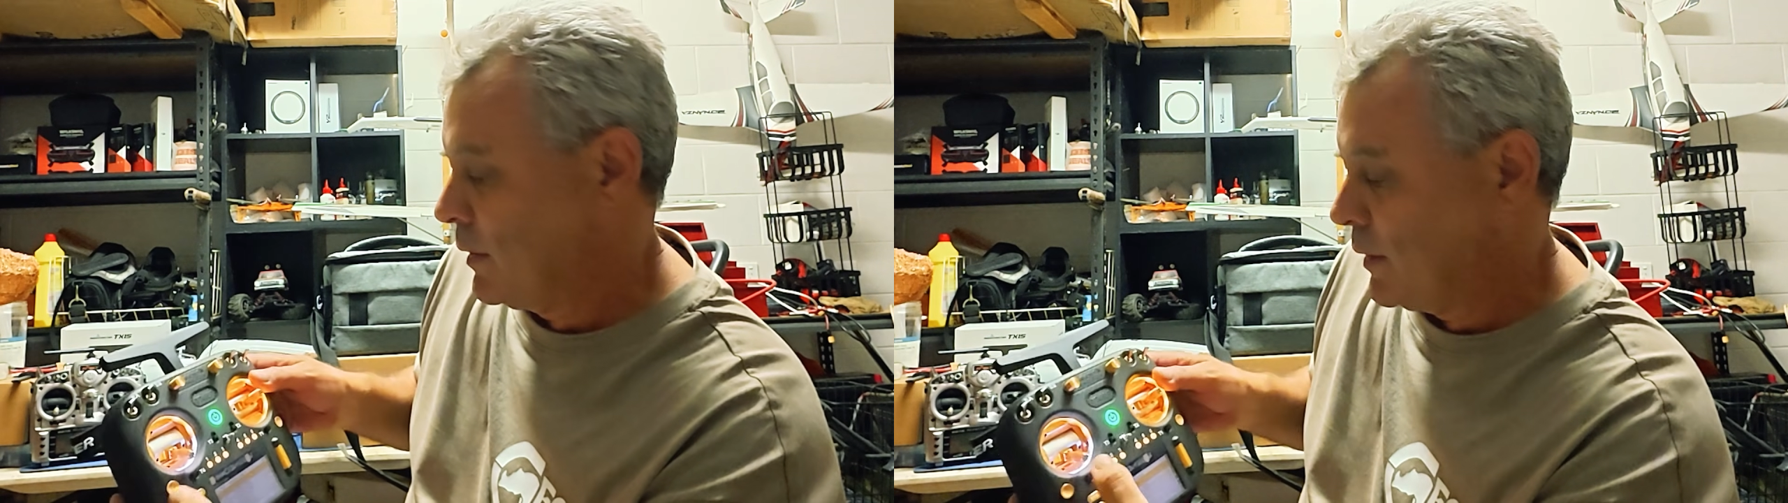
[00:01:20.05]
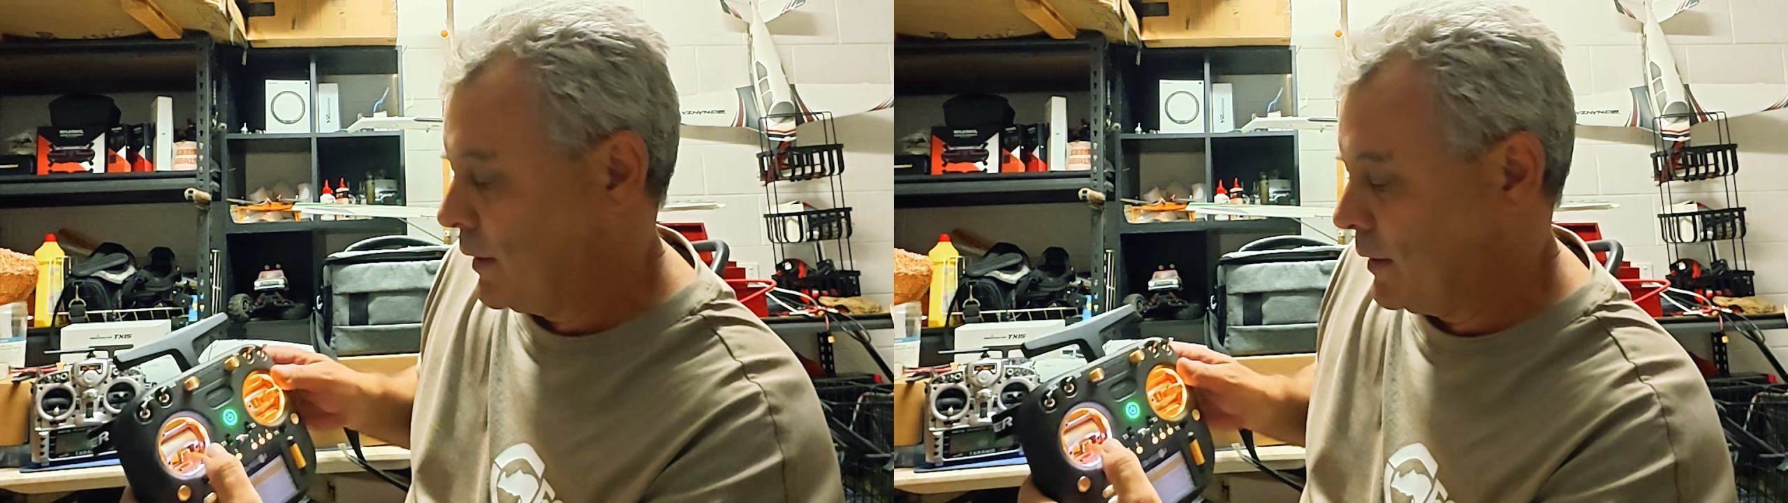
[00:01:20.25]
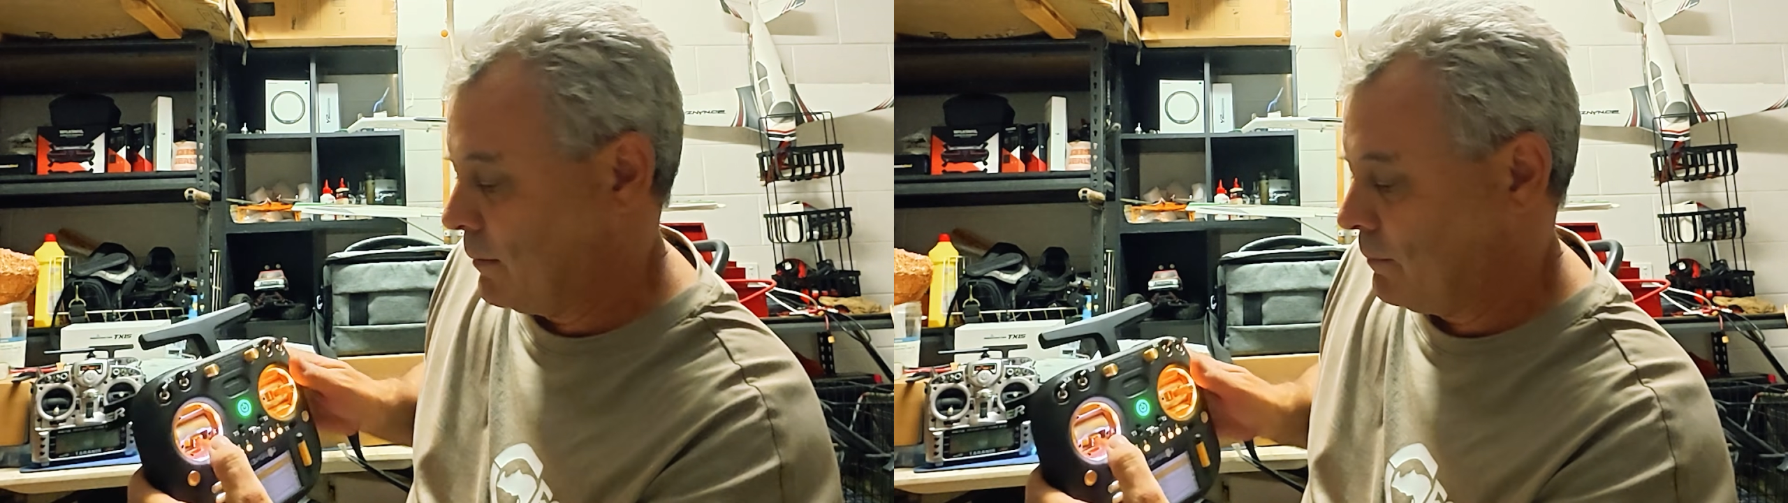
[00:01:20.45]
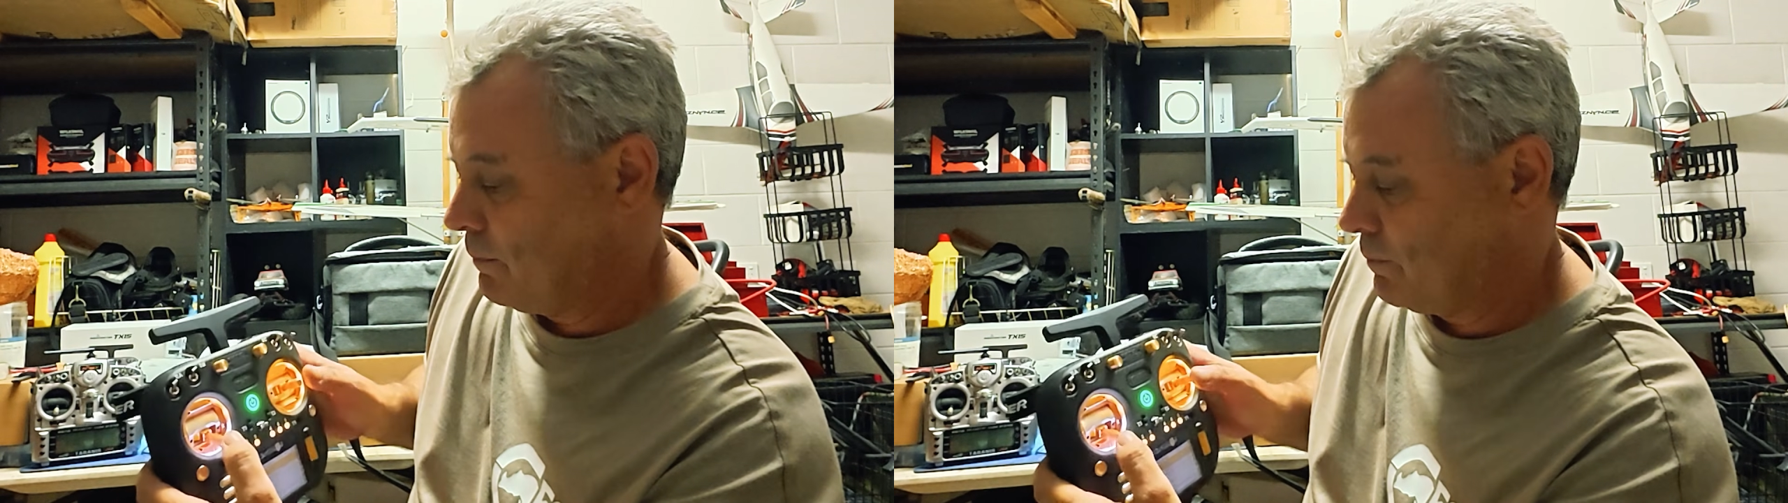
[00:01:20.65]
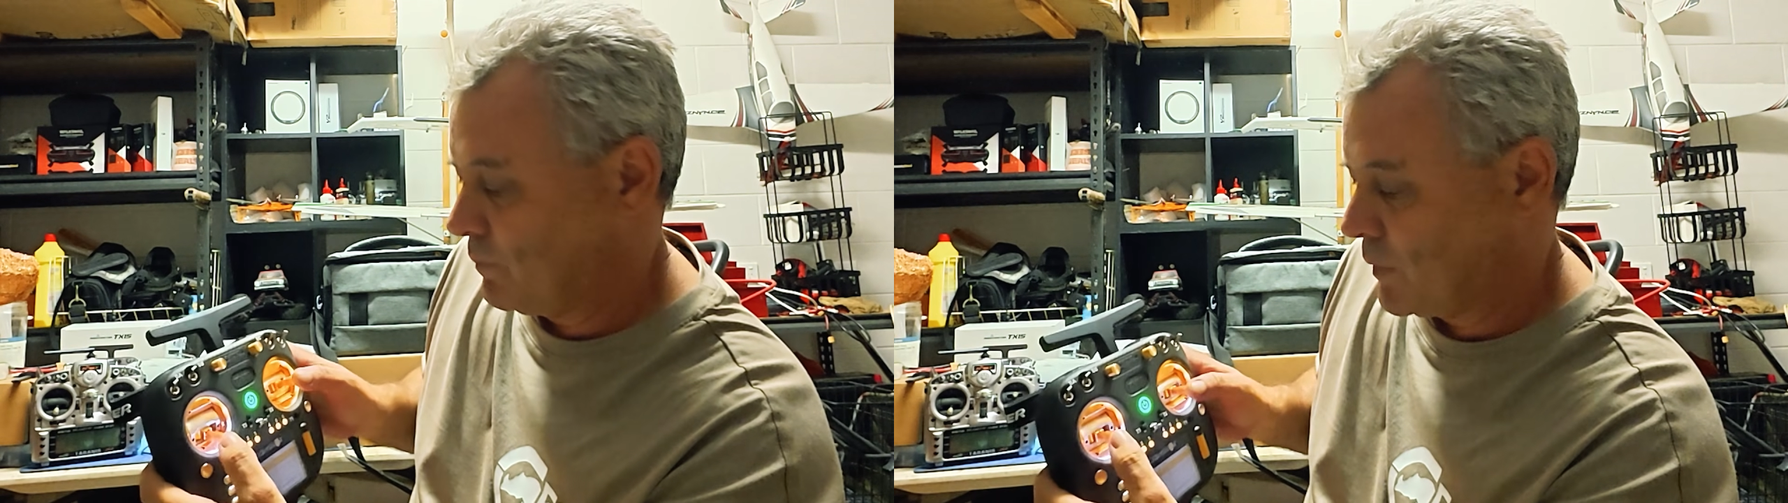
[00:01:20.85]

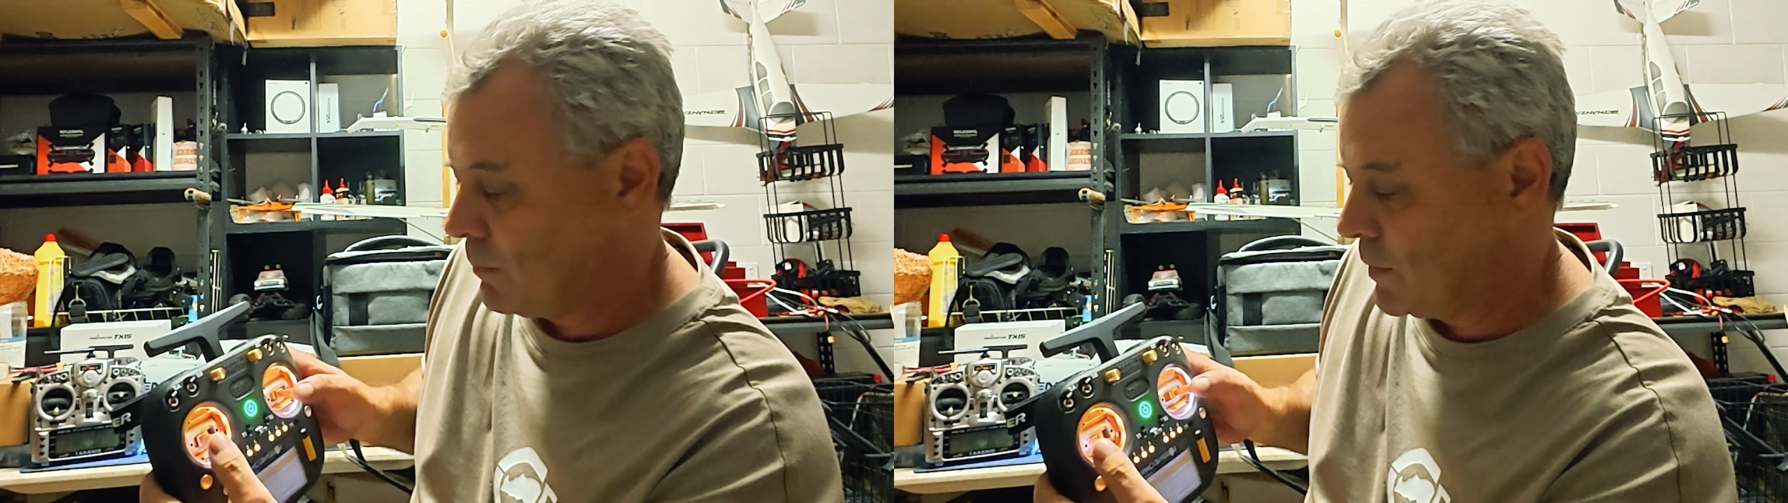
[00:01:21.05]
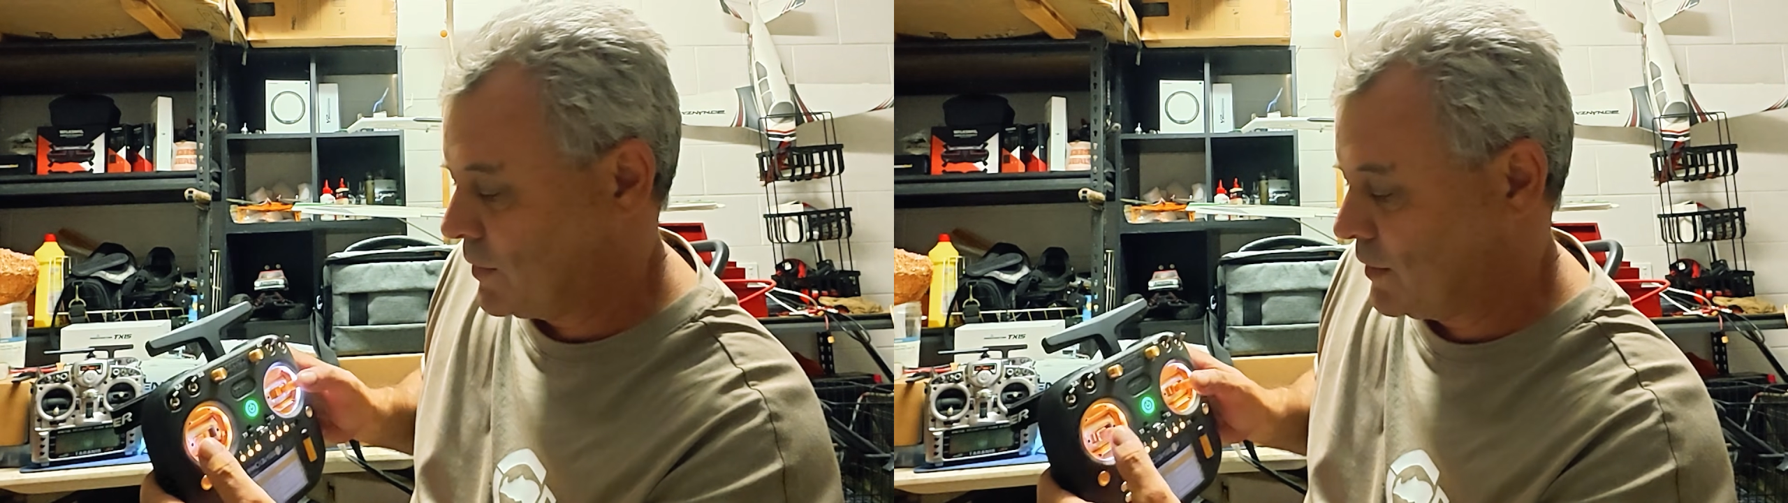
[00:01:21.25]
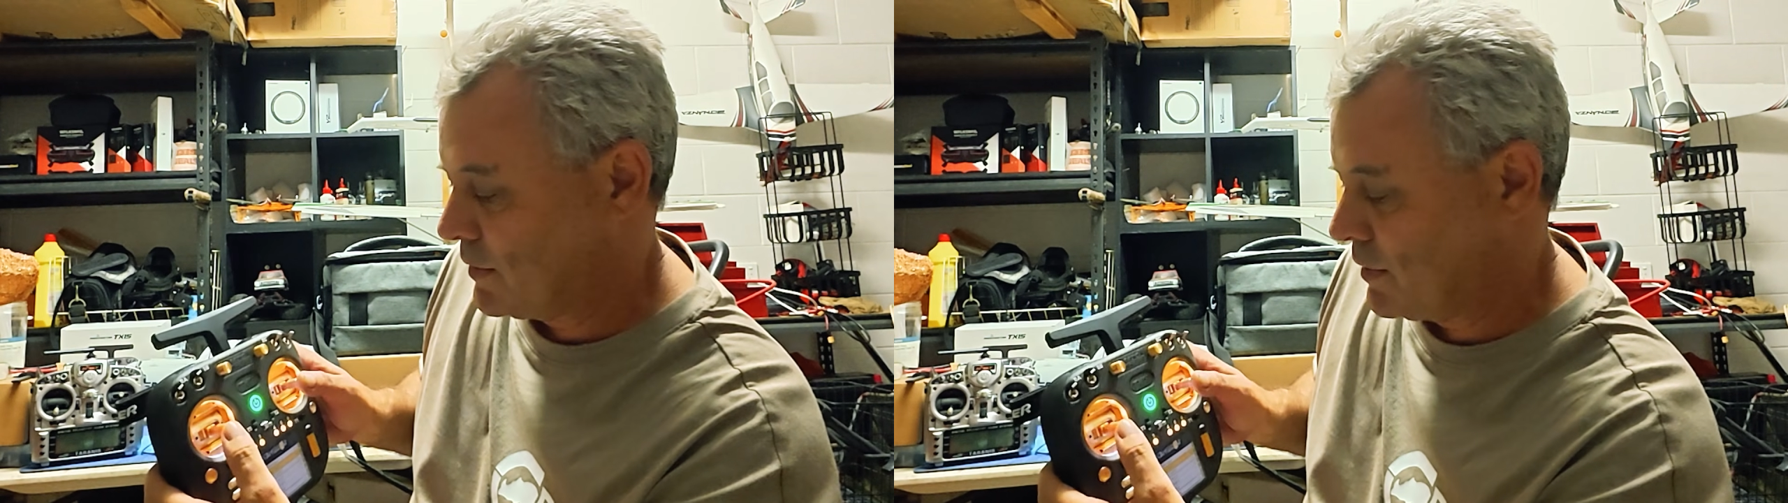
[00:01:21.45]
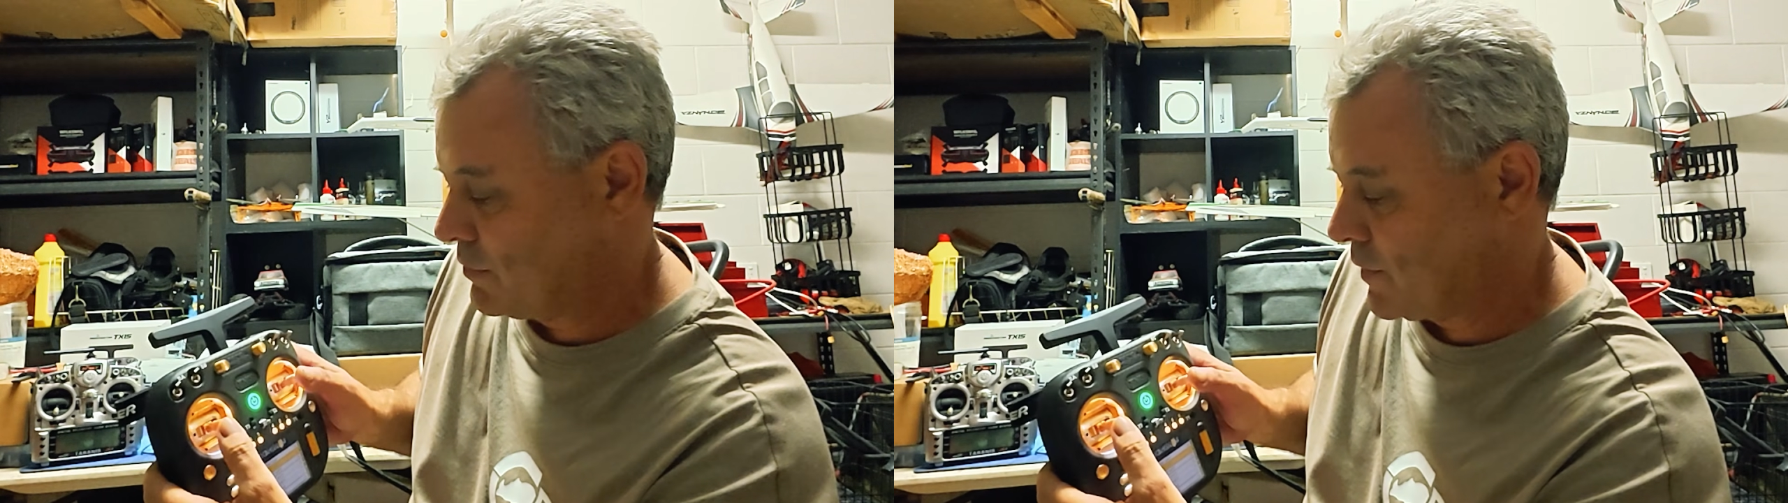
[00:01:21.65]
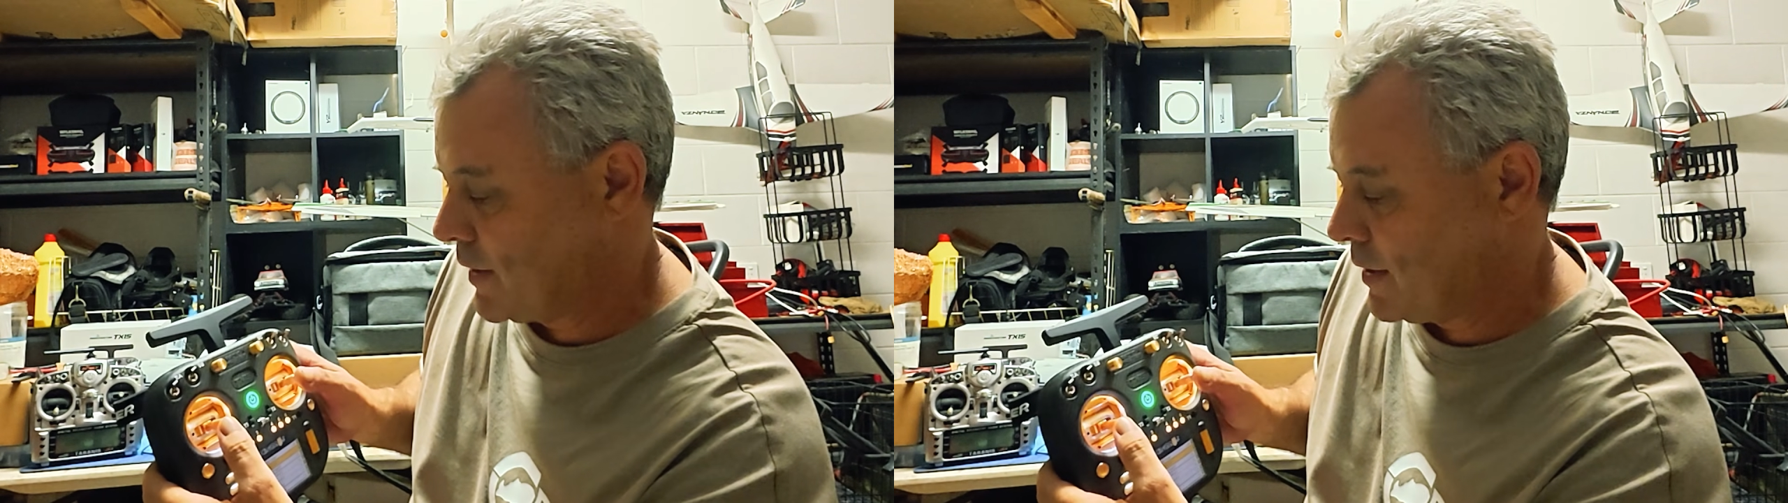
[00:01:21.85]
But this
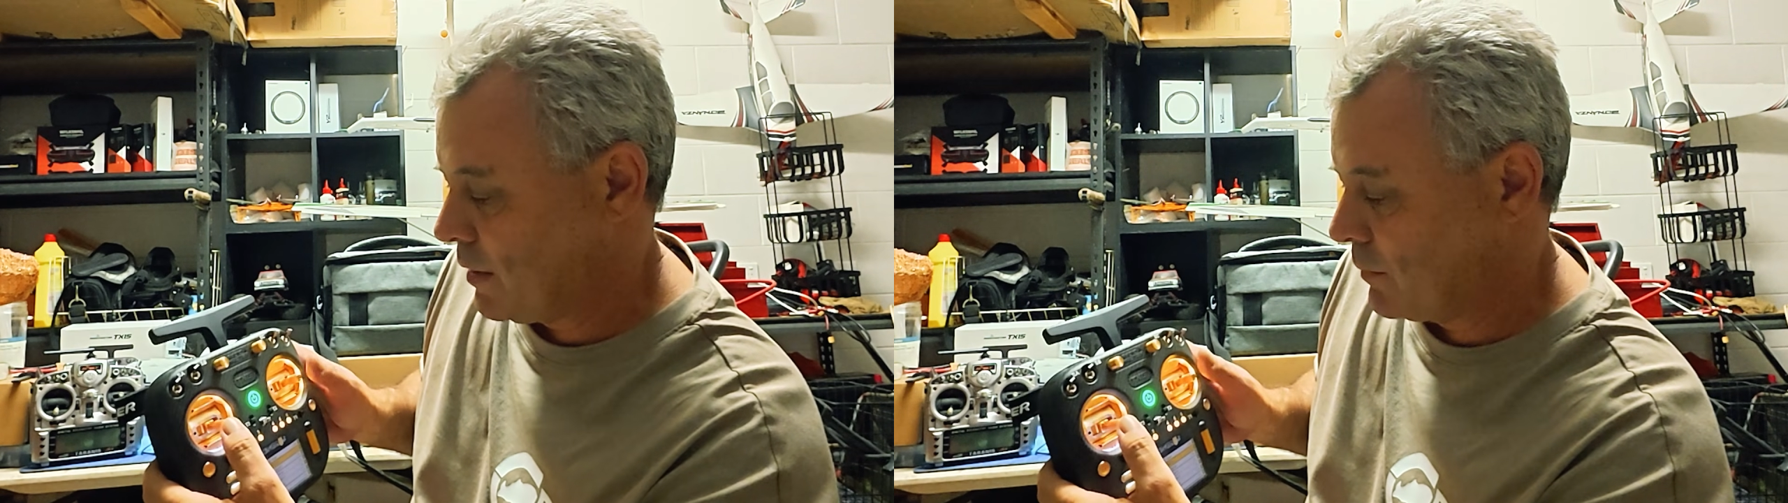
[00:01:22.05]
radio,